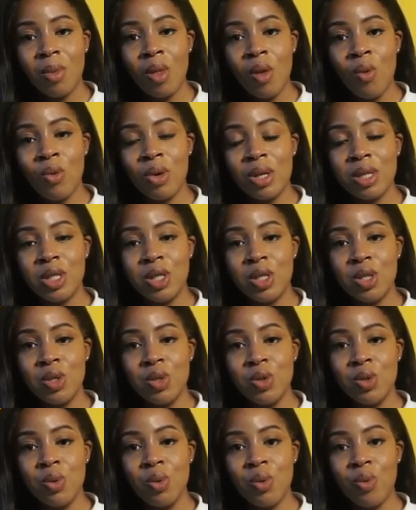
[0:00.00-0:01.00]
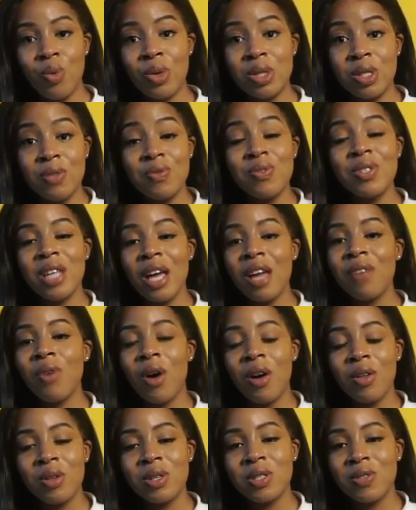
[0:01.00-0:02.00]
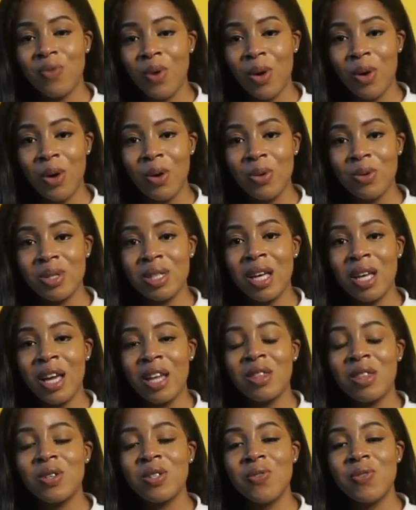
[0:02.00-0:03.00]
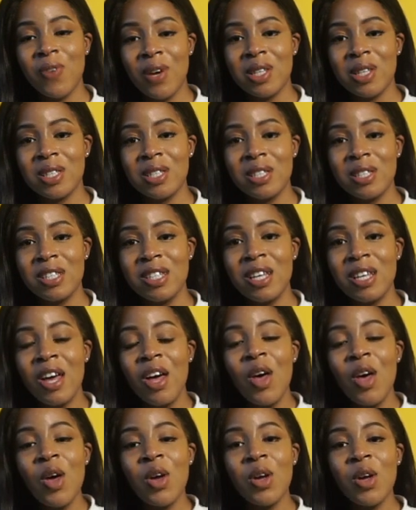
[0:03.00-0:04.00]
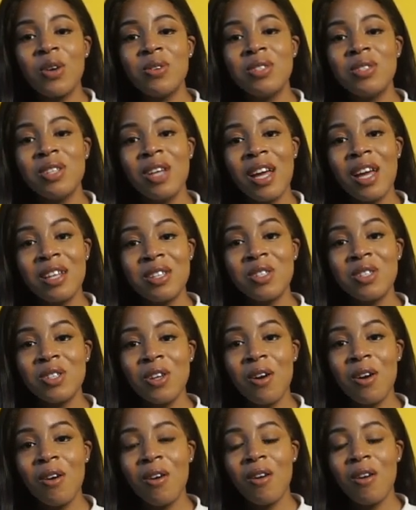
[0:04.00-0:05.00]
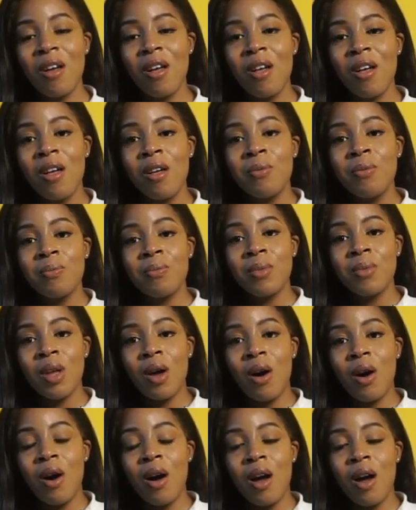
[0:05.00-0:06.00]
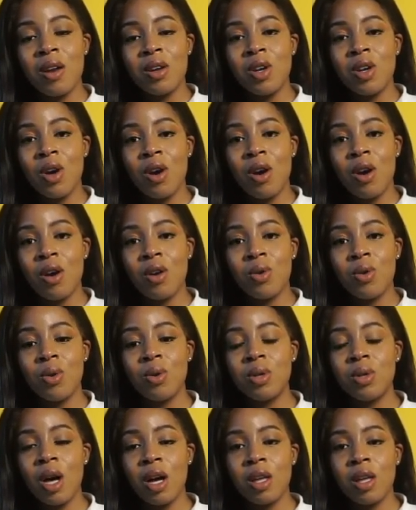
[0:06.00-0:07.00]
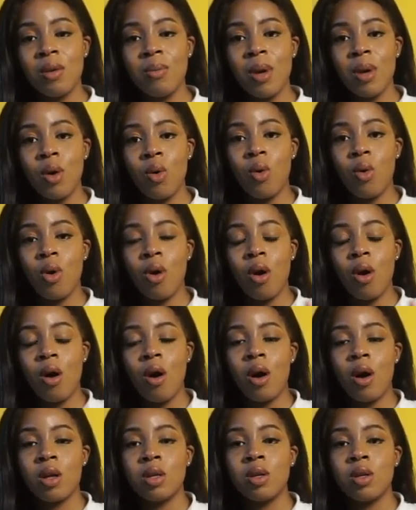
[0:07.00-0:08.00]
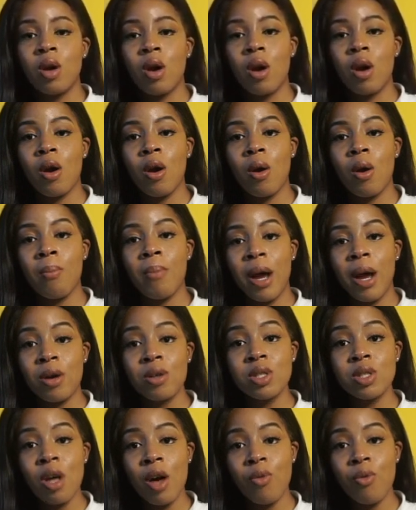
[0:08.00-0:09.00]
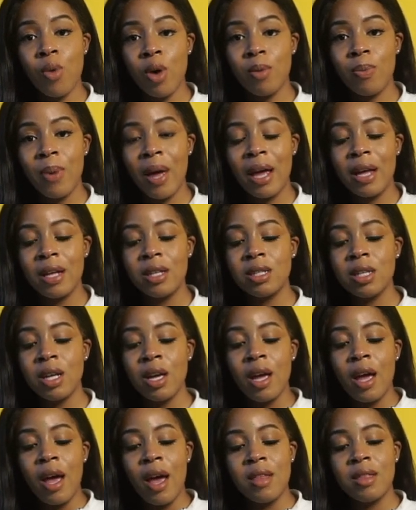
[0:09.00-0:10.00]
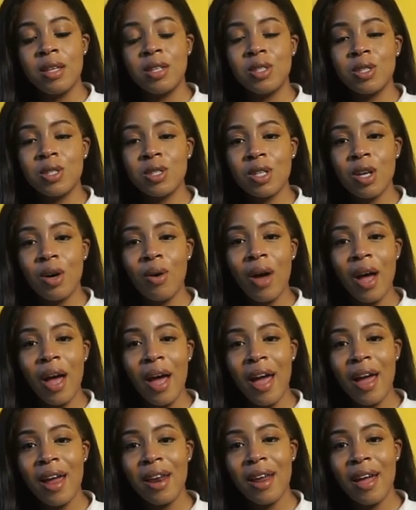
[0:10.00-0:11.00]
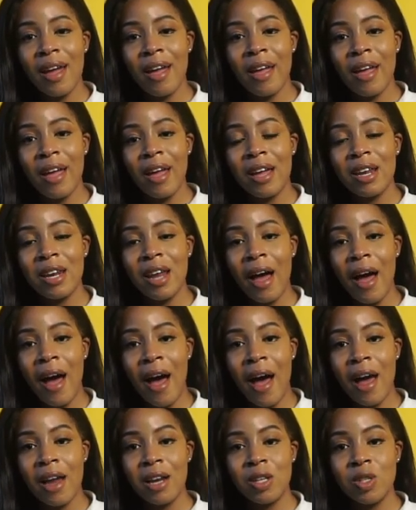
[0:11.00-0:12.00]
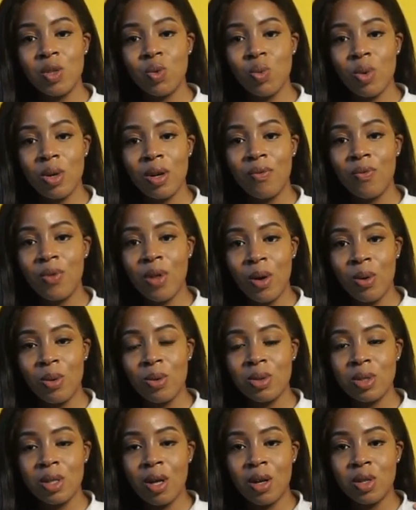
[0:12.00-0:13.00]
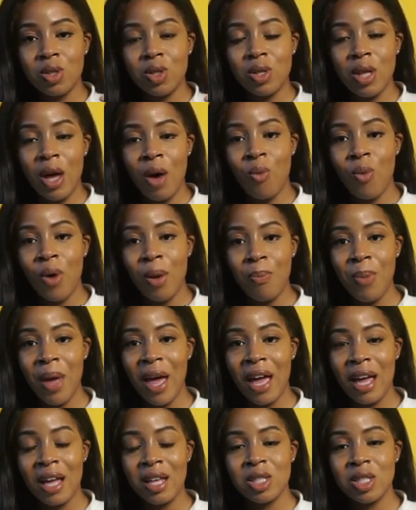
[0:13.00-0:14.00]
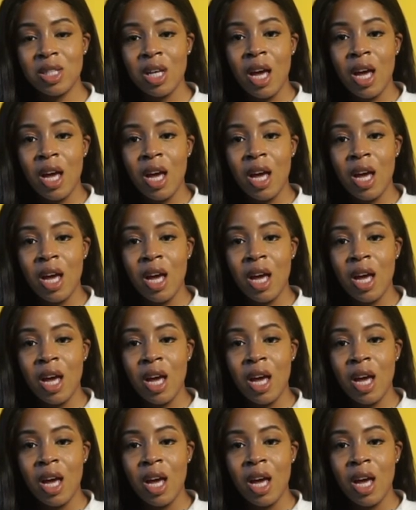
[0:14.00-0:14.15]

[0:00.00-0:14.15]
Once you've saved all those photos and those phrases, go to insert on your Google document or on your Microsoft Word page, and then just go ahead and add each one of those onto that one page.